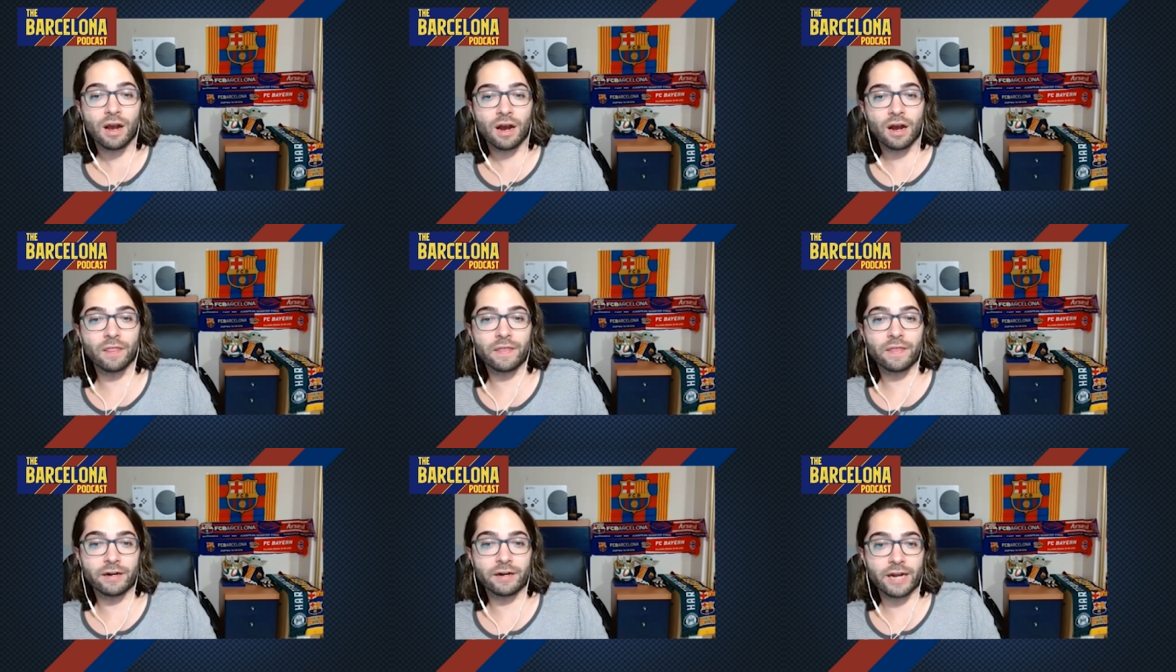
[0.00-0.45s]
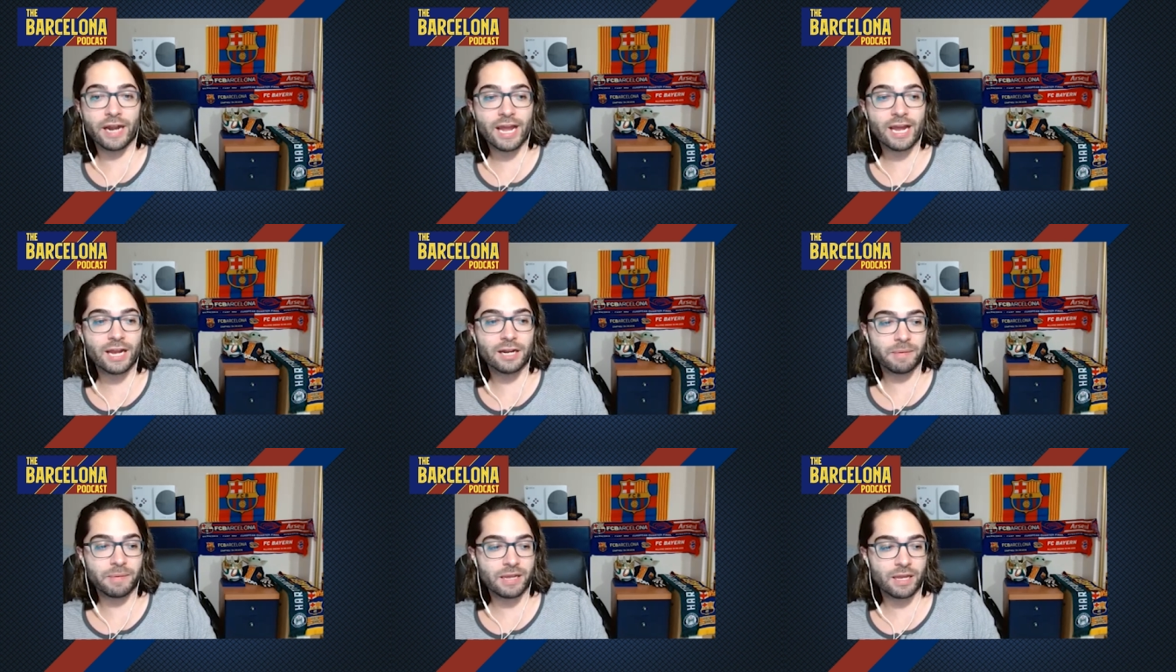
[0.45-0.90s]
on their
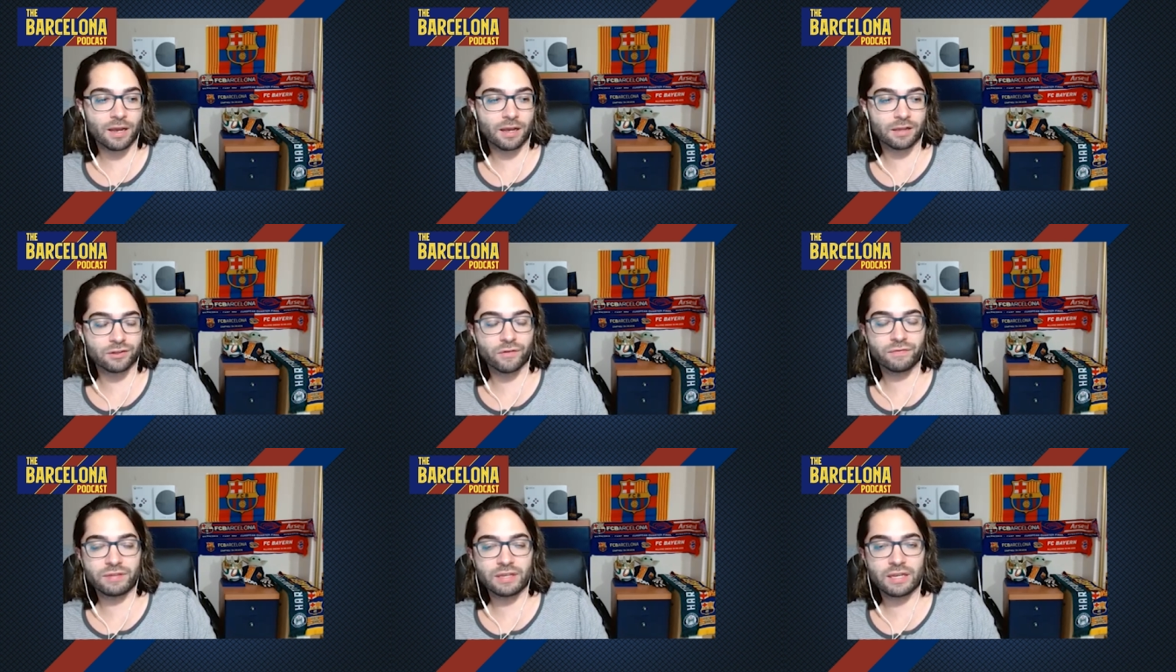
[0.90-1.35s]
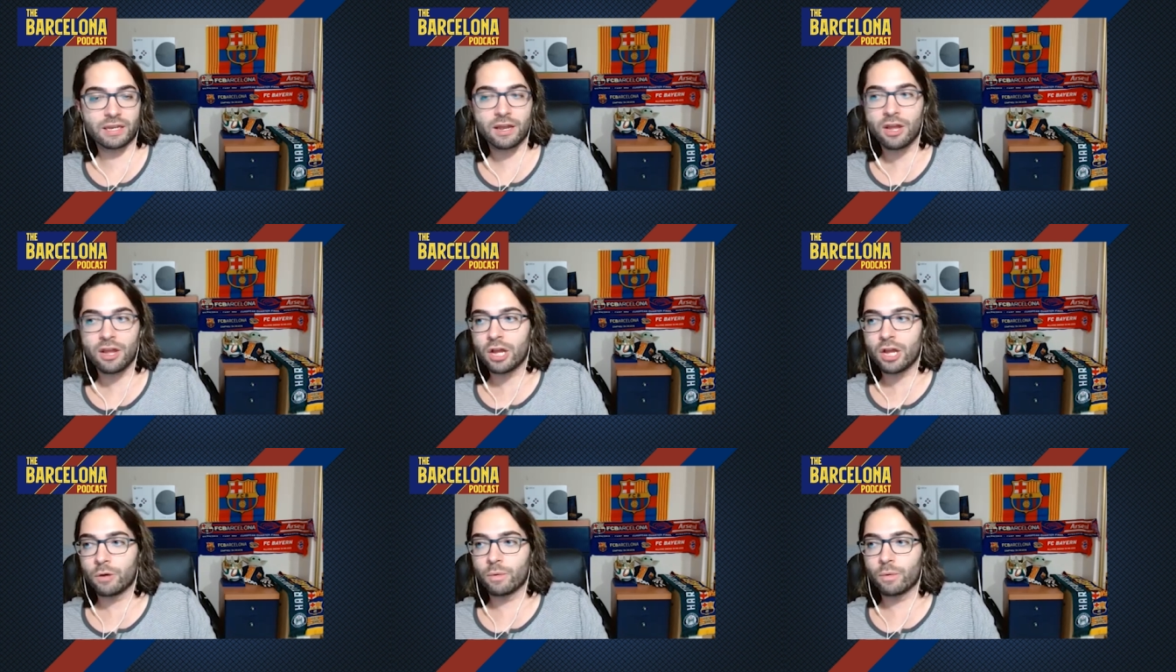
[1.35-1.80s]
end because
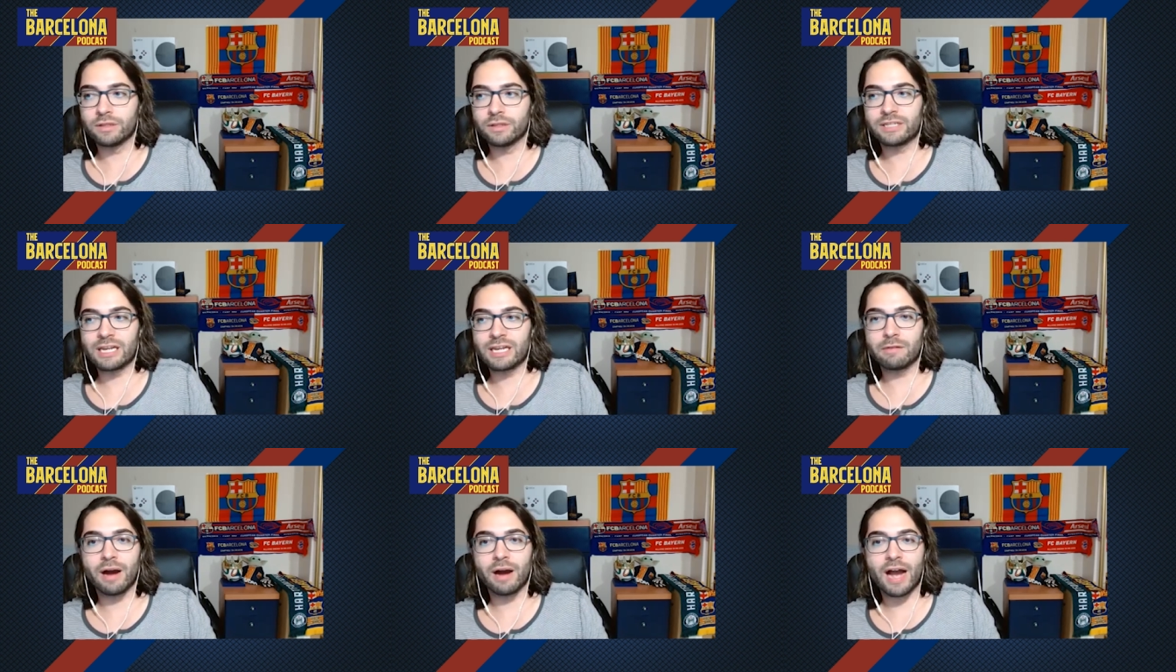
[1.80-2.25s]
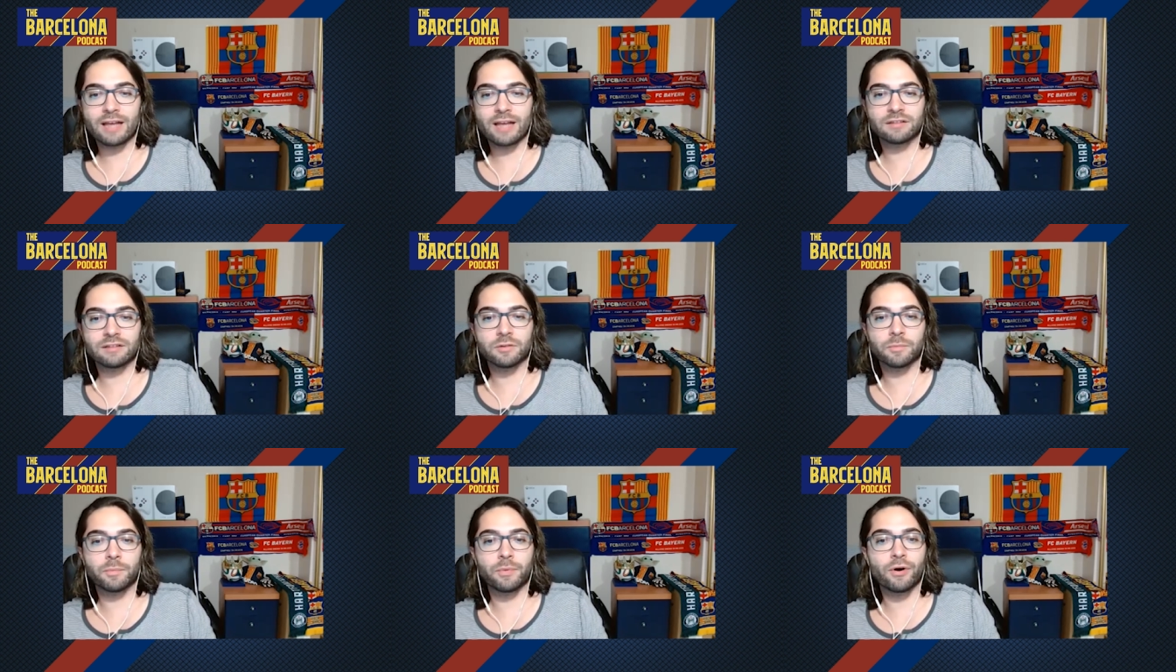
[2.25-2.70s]
obviously when Silva
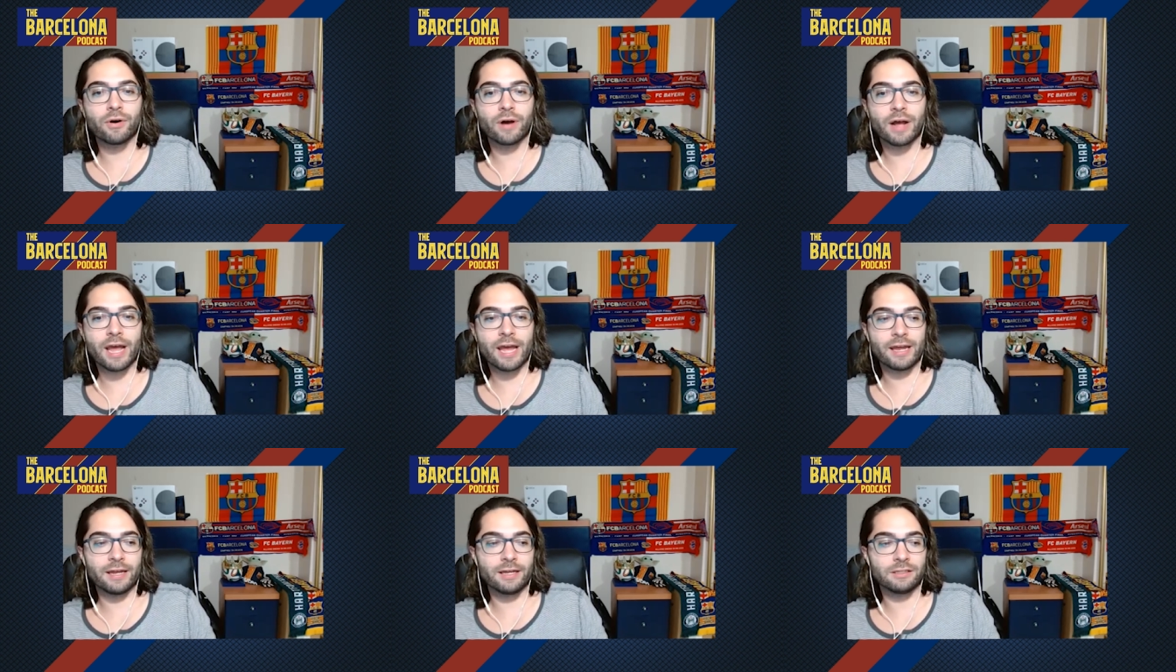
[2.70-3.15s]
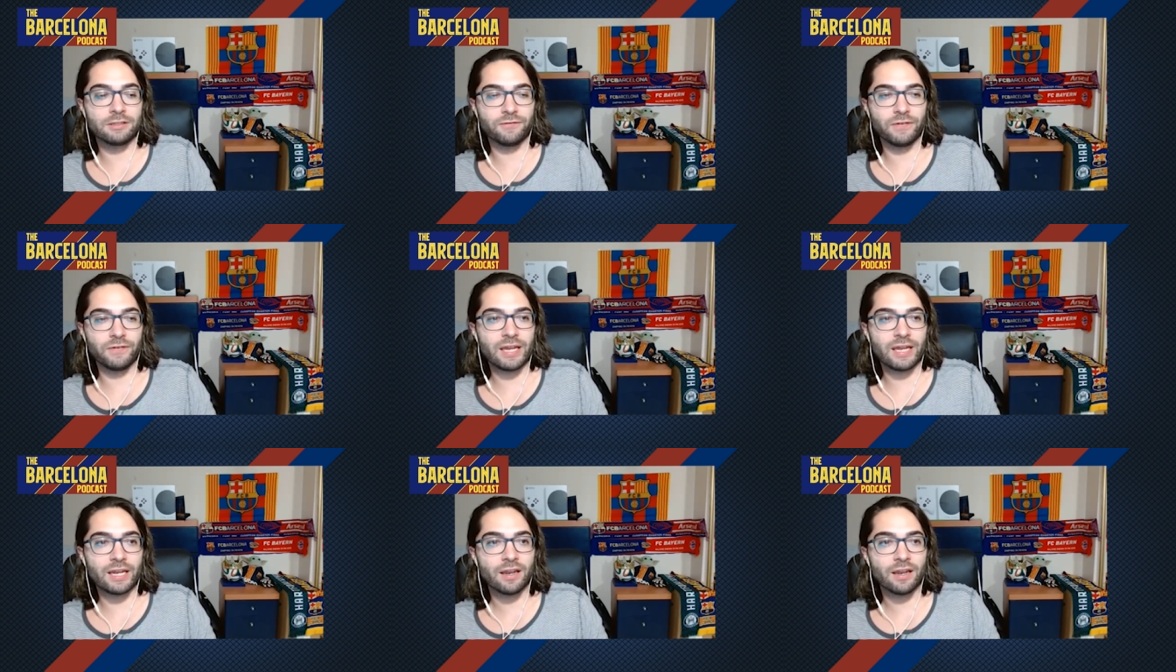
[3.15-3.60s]
has the ball at his
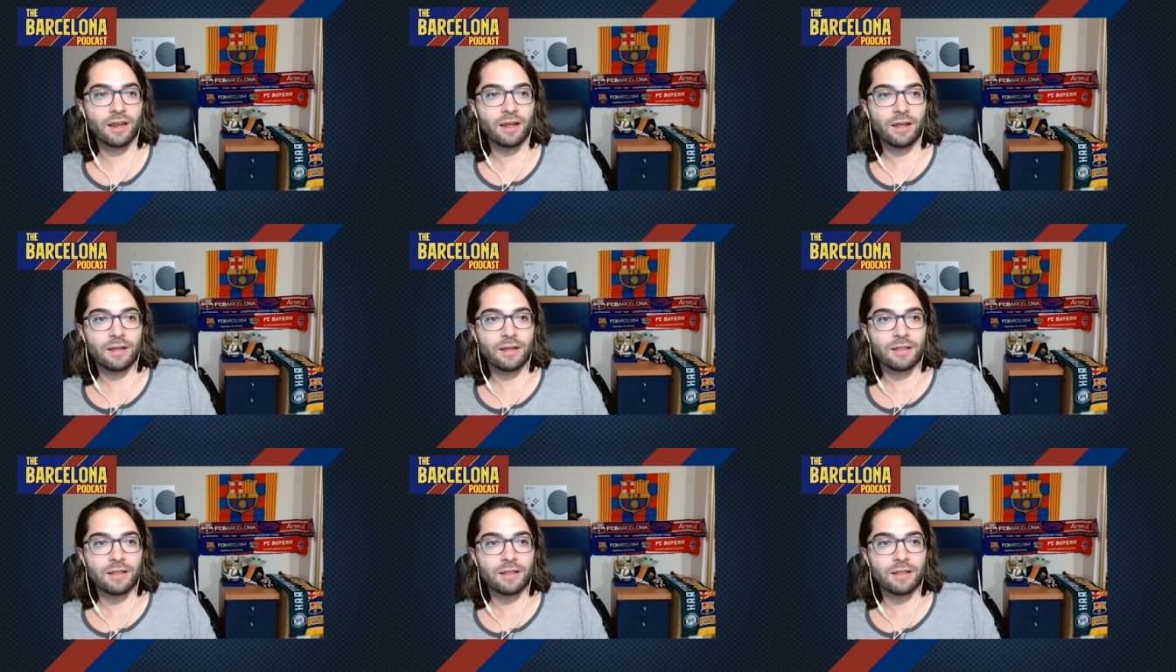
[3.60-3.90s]
feet,